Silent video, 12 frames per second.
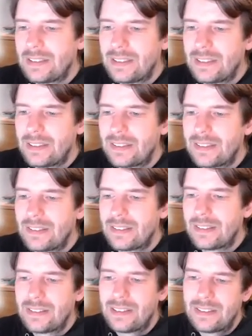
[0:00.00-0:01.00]
they
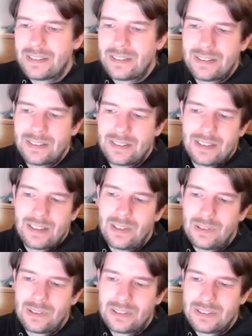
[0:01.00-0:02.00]
set uh,
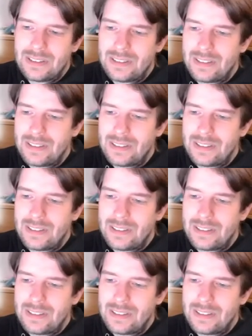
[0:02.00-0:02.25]
out and,